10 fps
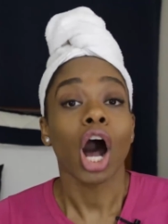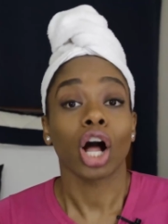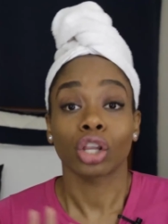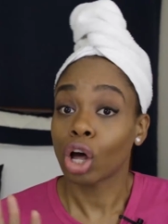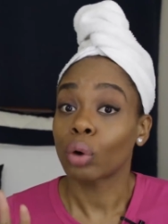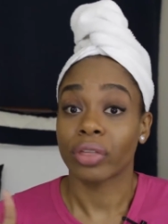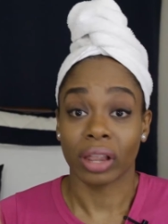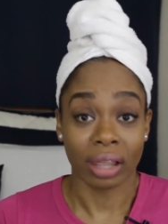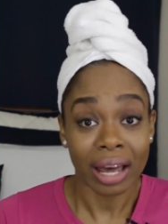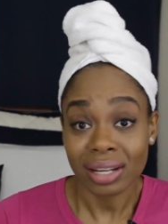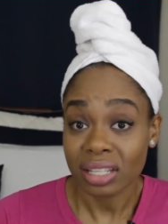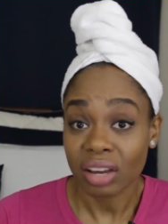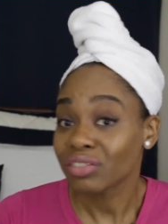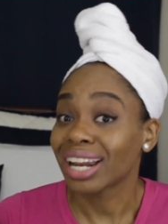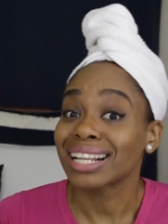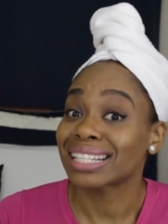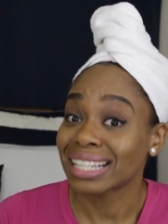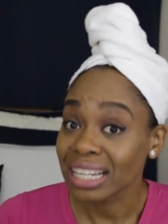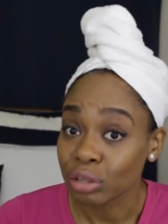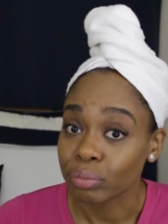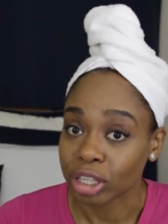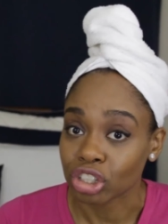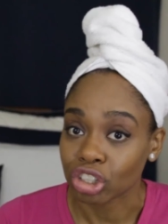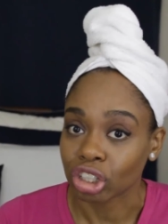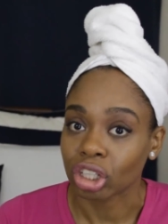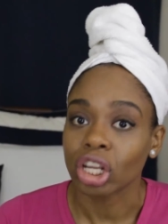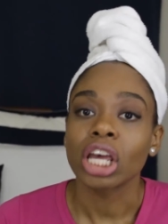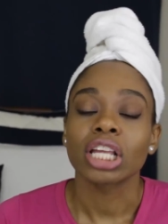along with a lot of stuff that I didn't mention,